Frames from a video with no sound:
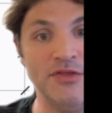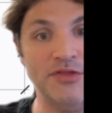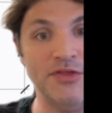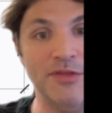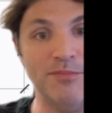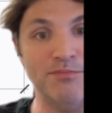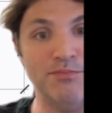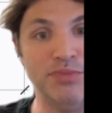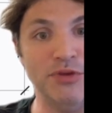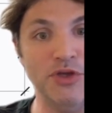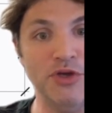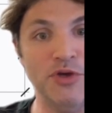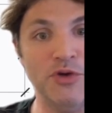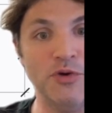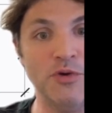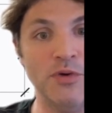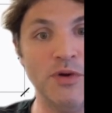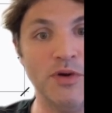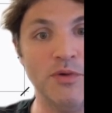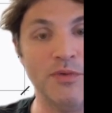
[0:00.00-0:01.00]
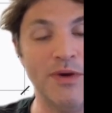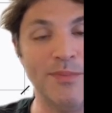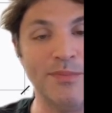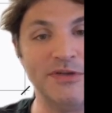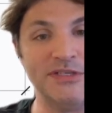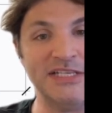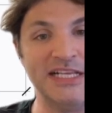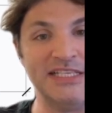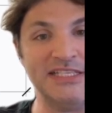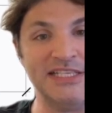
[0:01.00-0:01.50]
The blue
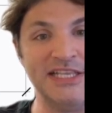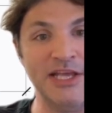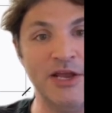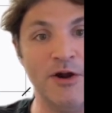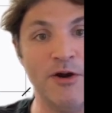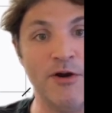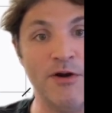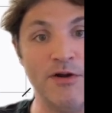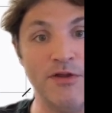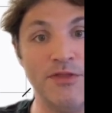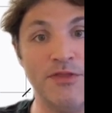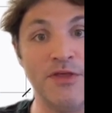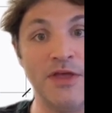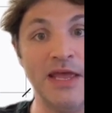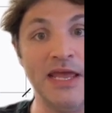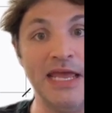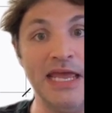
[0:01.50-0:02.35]
represents the Earth.